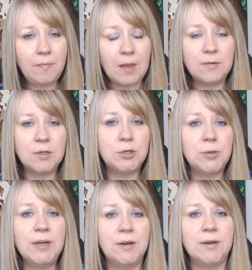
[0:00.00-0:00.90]
the
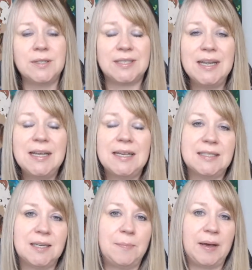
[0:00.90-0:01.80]
triggers.
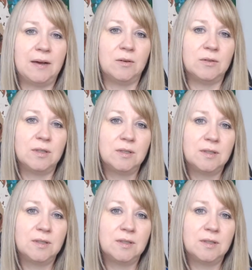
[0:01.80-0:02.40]
It's about